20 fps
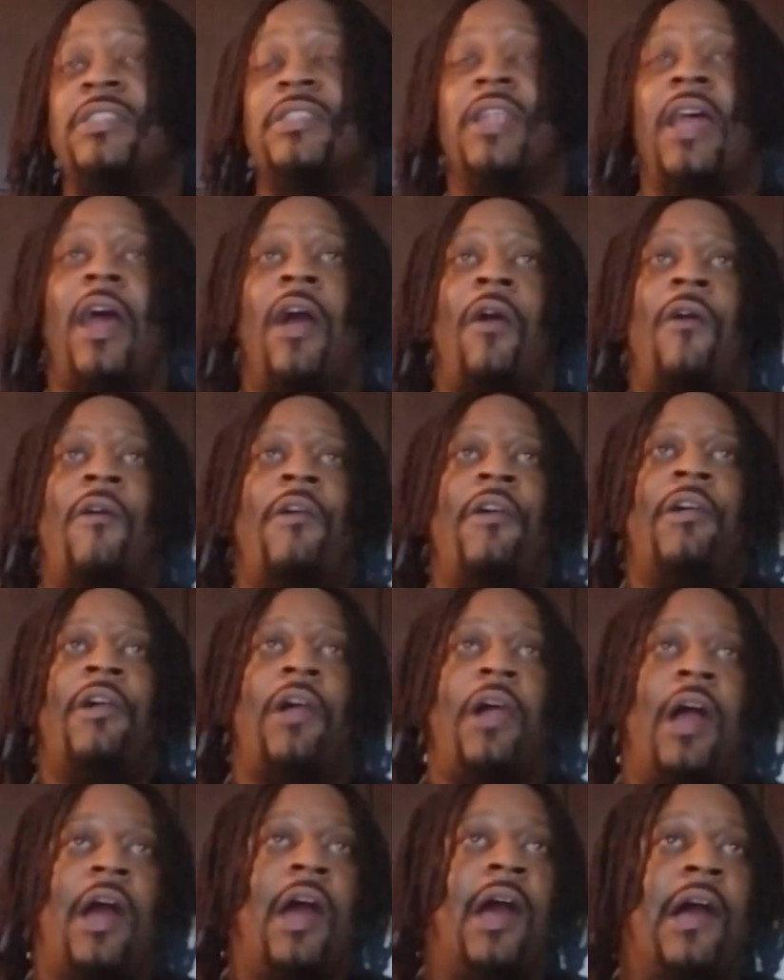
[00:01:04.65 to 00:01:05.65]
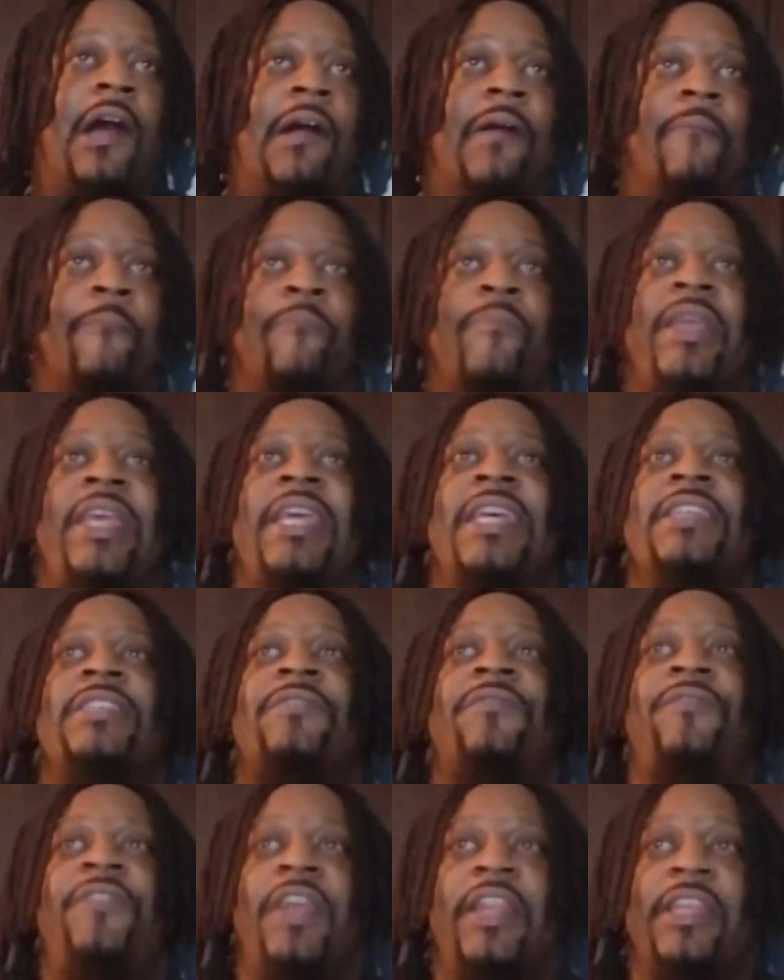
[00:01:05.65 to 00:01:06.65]
now, his
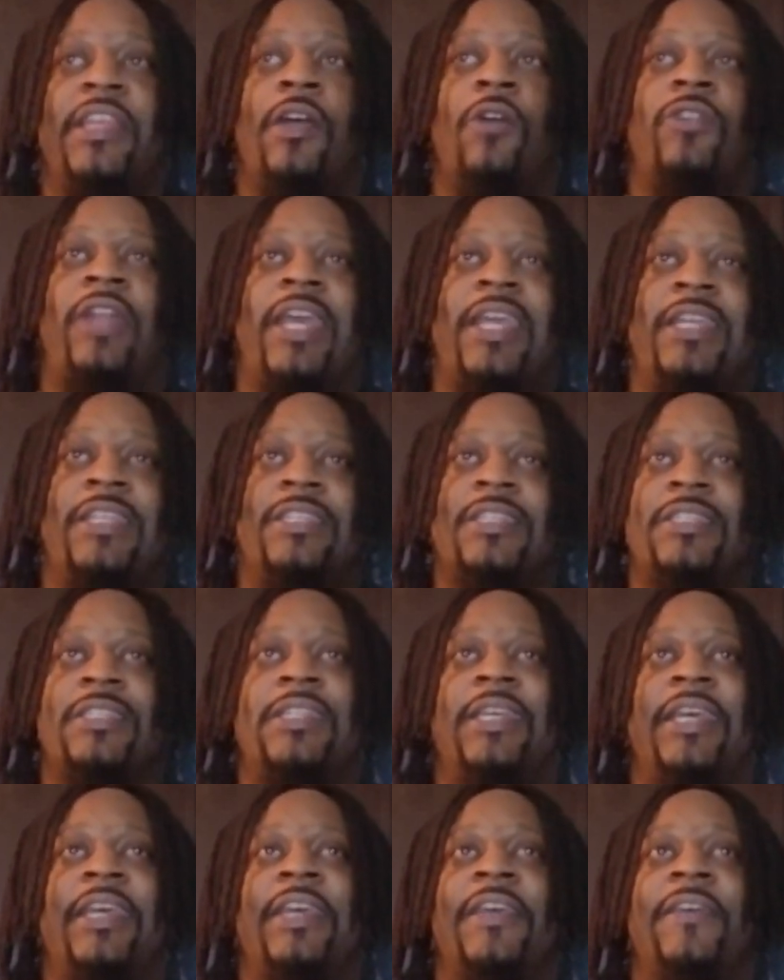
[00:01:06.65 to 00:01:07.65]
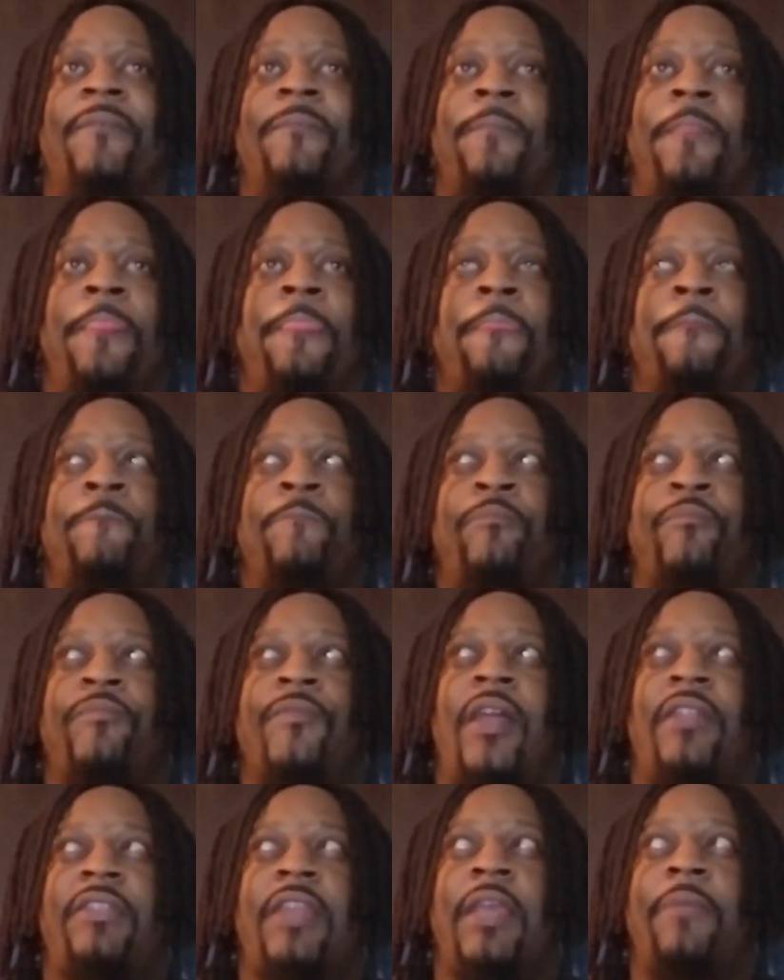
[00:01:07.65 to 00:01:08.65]
video that he just did,
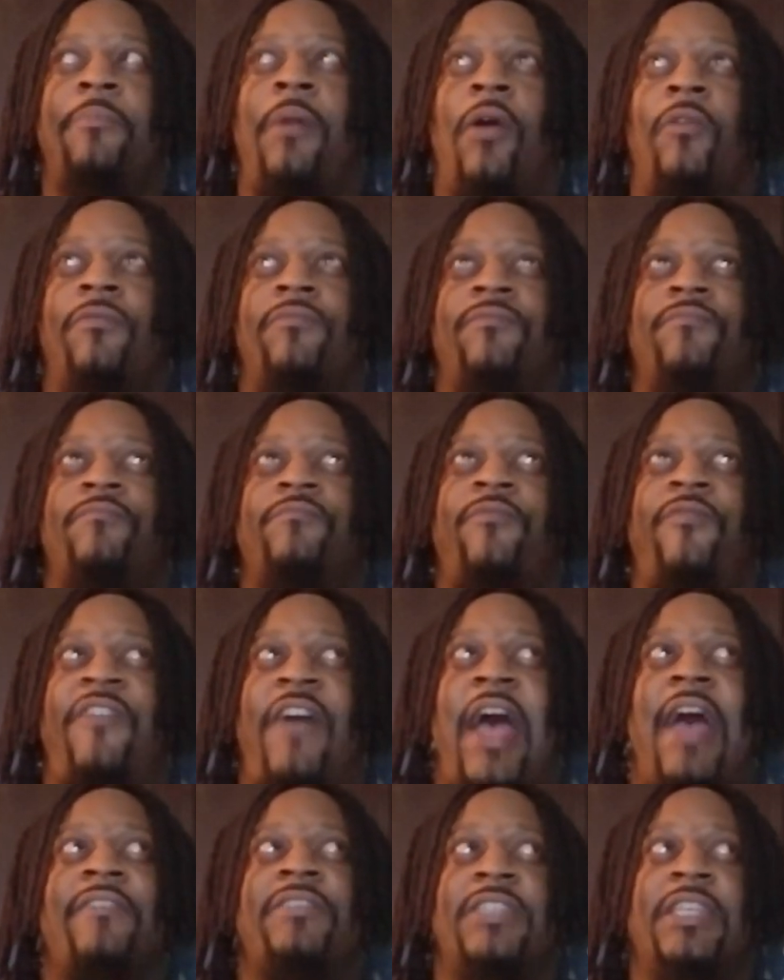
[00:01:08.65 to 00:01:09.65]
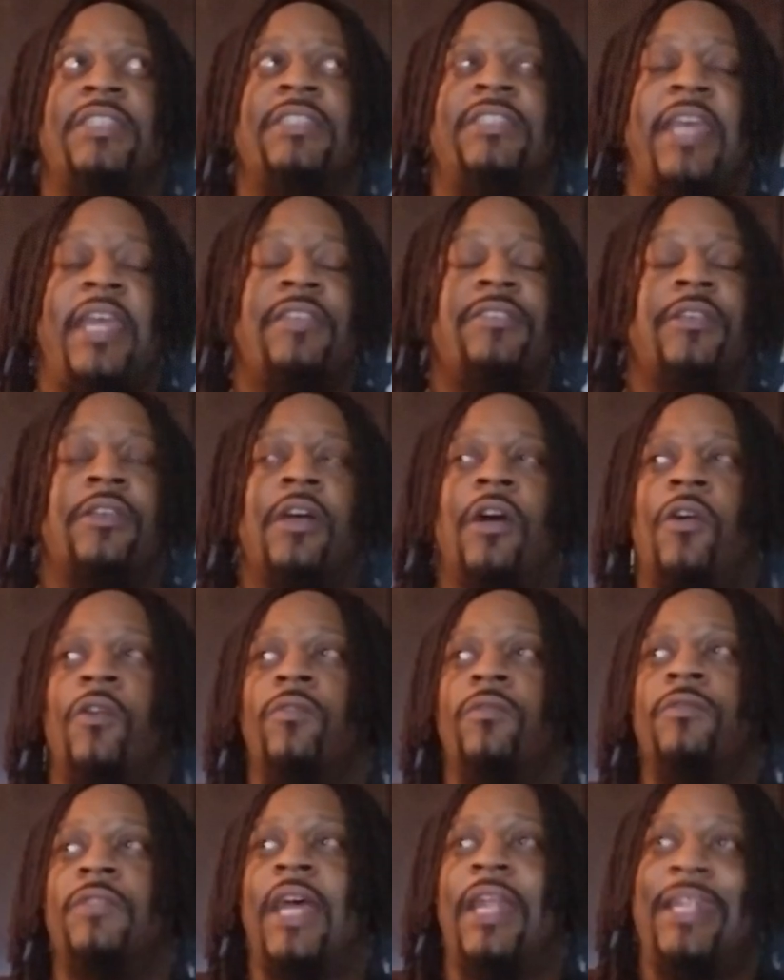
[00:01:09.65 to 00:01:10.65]
I think about 5-6 days ago,
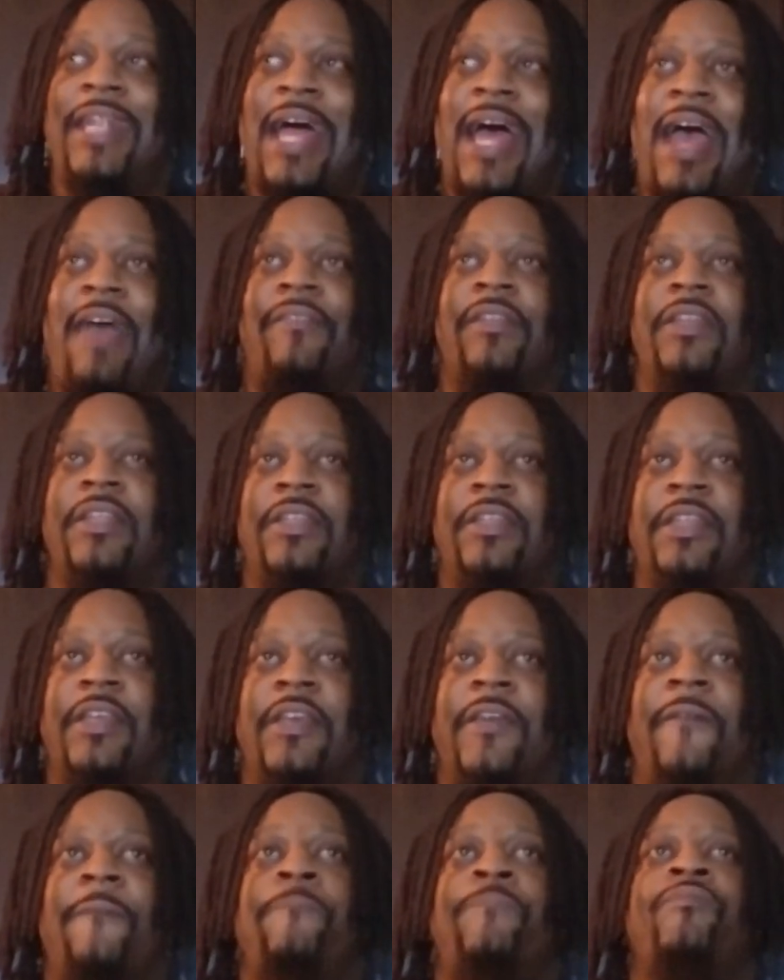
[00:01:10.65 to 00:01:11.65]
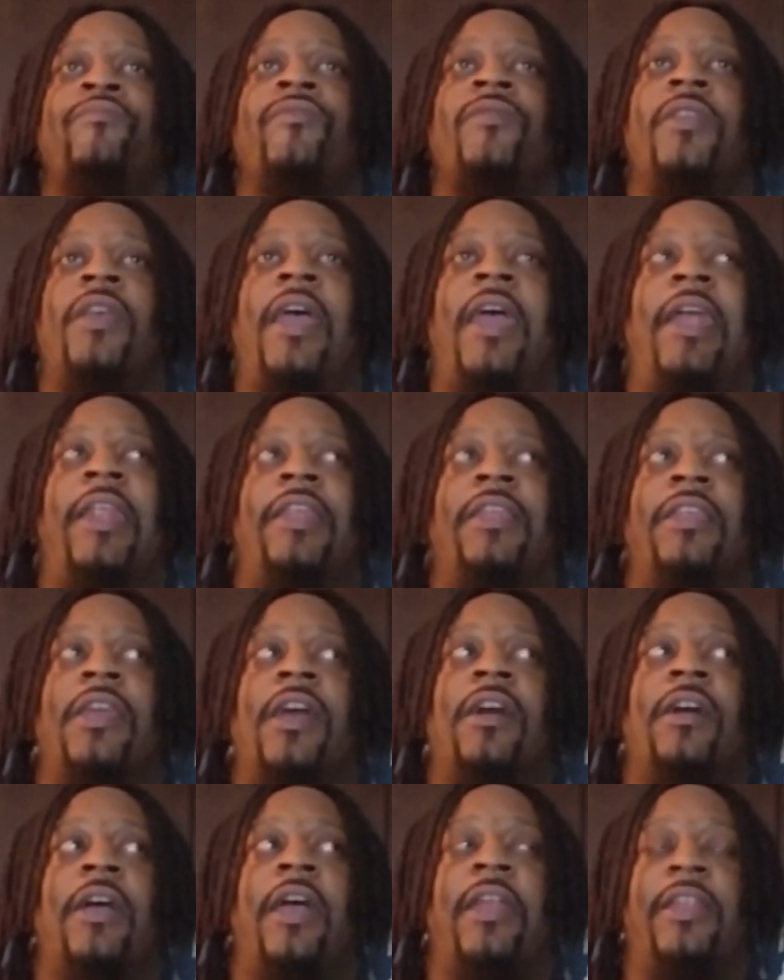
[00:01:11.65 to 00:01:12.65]
that live that he did, and
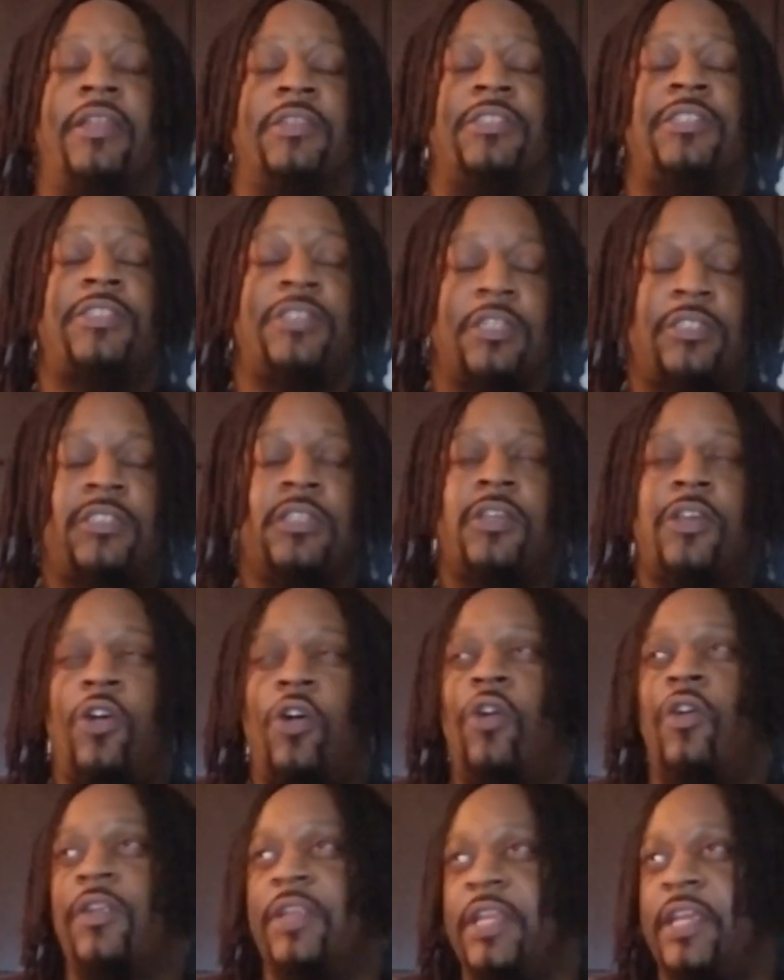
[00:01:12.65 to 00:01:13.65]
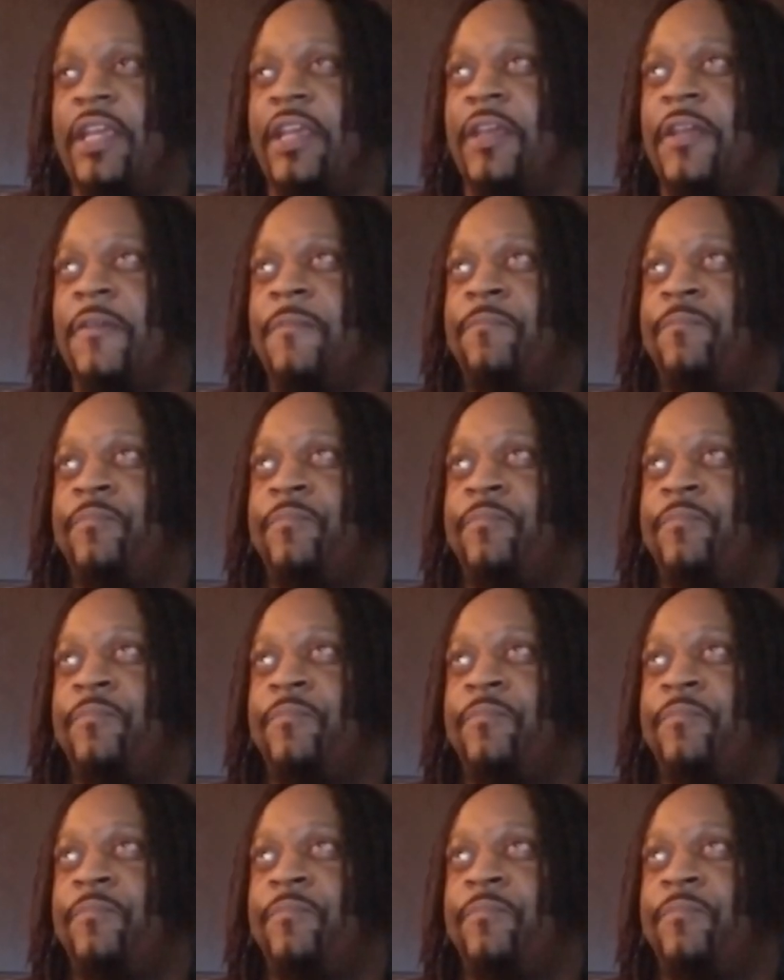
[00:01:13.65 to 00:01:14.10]
a sister called in.